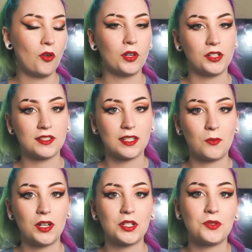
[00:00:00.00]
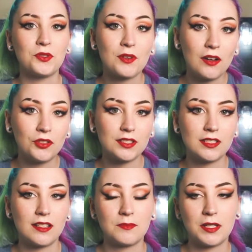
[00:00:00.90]
or you're someone who travels and
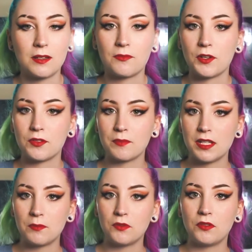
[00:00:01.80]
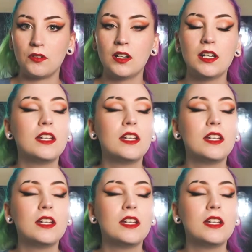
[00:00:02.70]
does makeup for other people.